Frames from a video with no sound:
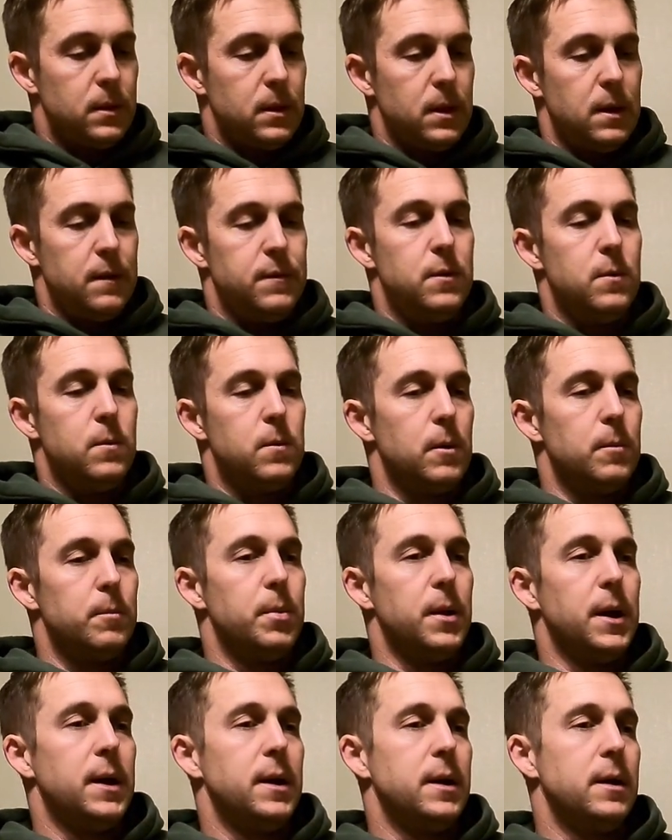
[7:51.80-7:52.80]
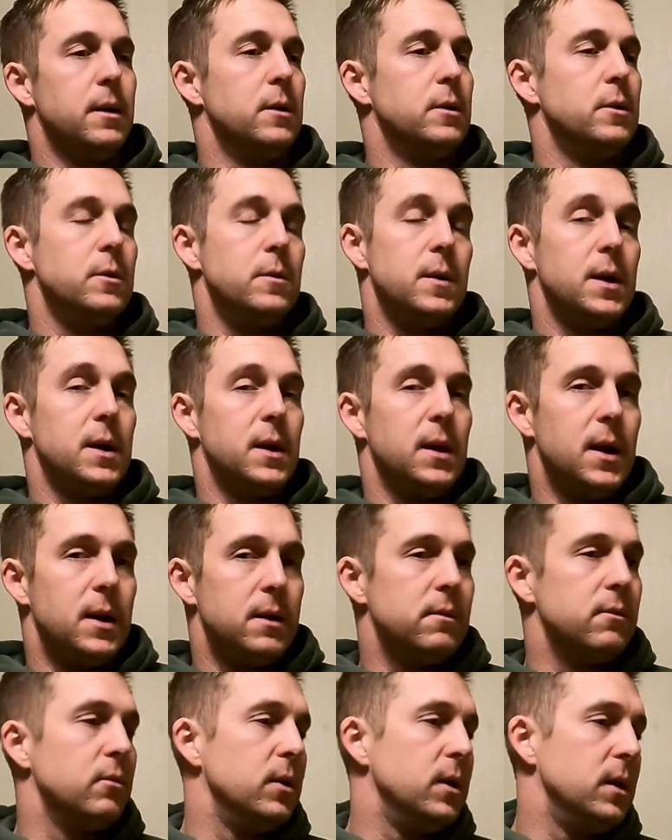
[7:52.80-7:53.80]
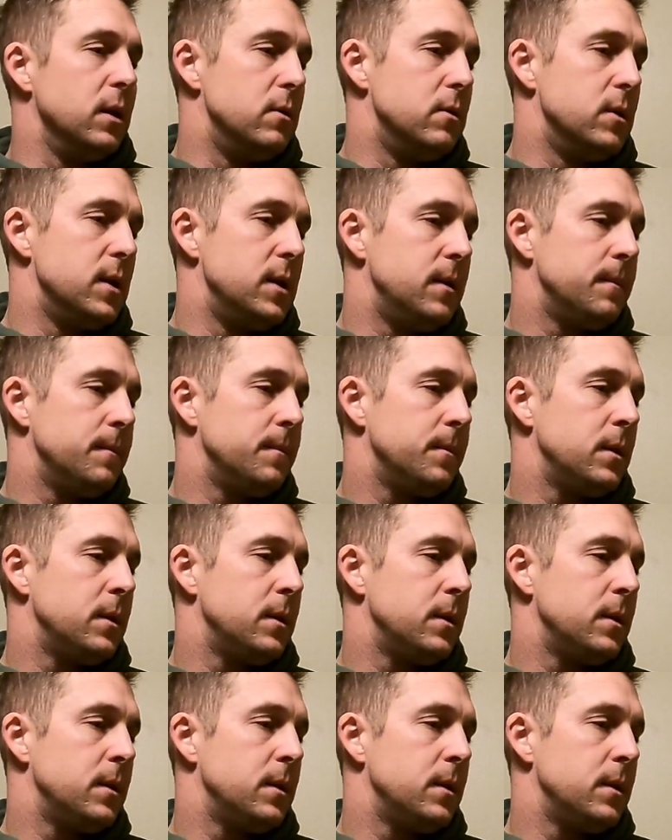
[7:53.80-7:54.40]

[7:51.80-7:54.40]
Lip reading: if you weren't planning on doing a lot of reloading,